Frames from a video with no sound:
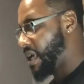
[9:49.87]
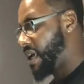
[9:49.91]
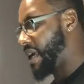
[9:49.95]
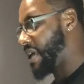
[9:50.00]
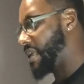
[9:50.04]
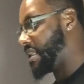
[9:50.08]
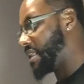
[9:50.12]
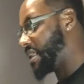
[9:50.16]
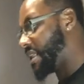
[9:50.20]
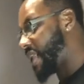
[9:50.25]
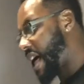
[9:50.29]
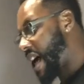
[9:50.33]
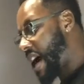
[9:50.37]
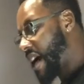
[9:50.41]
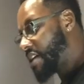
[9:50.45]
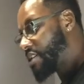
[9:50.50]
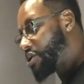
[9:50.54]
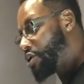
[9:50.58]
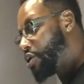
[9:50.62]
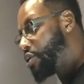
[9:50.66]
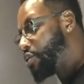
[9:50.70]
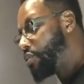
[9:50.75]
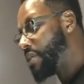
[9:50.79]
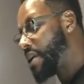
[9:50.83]
In
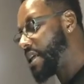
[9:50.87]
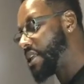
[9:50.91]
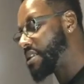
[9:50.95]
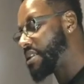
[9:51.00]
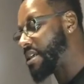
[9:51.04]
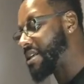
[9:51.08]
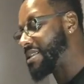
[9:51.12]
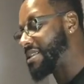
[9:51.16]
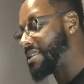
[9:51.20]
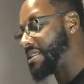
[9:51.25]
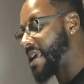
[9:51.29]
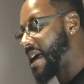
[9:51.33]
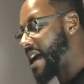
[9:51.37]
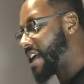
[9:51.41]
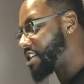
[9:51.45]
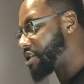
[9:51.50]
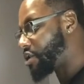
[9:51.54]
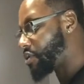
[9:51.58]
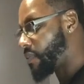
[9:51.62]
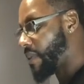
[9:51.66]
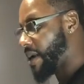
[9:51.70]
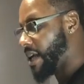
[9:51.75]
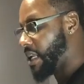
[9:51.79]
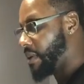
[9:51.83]
locks, you need to
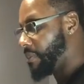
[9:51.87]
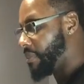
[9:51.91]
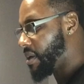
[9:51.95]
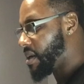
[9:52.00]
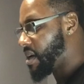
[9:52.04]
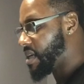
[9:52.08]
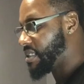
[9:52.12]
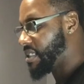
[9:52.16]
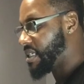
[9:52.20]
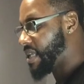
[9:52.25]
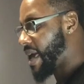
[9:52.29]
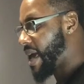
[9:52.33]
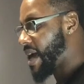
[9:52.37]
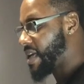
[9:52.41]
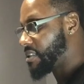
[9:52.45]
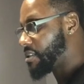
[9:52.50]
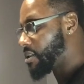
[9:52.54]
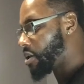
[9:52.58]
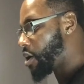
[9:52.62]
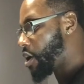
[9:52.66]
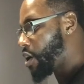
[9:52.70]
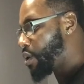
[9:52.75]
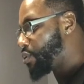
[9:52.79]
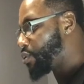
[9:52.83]
saturate it because it has
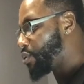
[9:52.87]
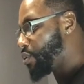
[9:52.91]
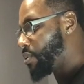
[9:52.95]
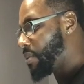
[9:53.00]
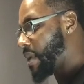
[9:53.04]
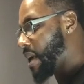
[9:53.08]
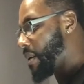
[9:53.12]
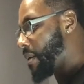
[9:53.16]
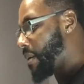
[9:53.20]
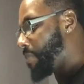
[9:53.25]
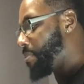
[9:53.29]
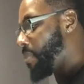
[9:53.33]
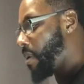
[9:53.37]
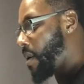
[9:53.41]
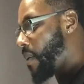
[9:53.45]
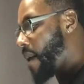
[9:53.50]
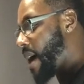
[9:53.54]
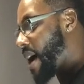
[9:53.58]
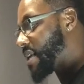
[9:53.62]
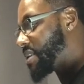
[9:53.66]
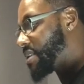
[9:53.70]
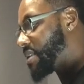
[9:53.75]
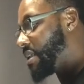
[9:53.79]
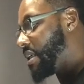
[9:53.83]
to go through that
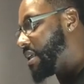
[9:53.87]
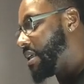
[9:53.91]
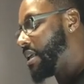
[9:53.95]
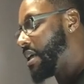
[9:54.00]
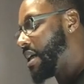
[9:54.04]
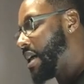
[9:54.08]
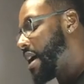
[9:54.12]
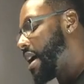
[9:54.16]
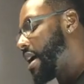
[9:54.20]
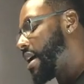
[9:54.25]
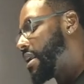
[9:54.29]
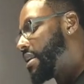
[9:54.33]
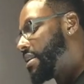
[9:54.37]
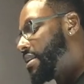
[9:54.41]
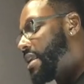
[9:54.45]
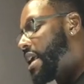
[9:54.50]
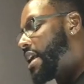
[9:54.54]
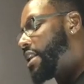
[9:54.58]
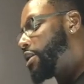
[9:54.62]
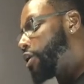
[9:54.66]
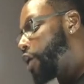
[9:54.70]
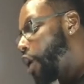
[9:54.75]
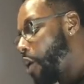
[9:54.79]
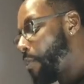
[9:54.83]
porosity,
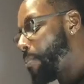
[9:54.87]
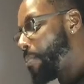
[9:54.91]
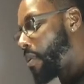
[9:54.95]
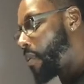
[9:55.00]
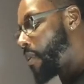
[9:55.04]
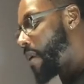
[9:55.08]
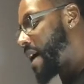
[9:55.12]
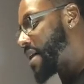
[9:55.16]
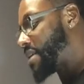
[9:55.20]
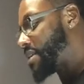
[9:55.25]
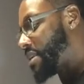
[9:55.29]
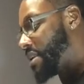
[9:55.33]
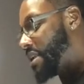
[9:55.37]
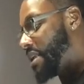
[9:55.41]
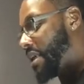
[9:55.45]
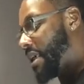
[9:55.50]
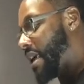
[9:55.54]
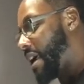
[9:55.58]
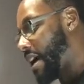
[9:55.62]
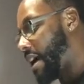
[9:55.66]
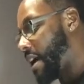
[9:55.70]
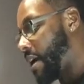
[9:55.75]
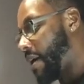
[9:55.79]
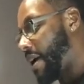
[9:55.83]
that low porosity
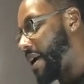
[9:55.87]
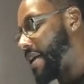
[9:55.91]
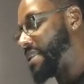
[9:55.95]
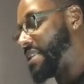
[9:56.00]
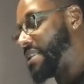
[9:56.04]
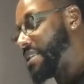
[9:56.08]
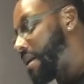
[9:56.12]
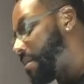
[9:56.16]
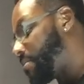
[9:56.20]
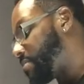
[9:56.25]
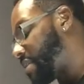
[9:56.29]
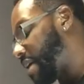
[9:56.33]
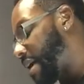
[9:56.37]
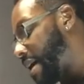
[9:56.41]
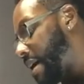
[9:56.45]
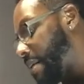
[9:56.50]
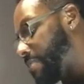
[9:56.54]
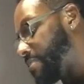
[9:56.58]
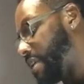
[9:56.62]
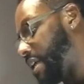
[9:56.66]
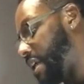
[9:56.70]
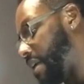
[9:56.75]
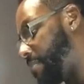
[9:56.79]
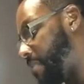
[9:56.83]
hair, and
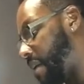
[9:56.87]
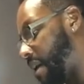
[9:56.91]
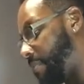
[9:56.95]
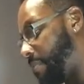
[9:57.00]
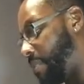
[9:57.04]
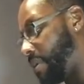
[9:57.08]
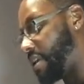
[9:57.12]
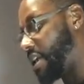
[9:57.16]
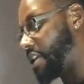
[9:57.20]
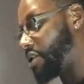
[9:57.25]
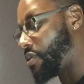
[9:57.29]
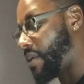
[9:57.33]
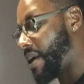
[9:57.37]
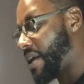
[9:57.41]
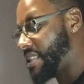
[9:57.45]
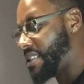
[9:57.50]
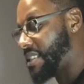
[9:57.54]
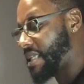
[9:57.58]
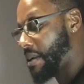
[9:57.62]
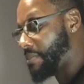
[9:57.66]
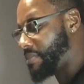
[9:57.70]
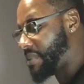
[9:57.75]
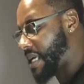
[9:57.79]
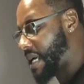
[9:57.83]
sometimes it may penetrate,
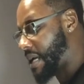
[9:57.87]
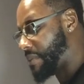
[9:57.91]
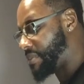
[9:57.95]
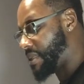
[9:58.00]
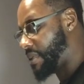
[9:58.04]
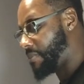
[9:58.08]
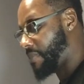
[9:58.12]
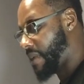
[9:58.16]
sometimes it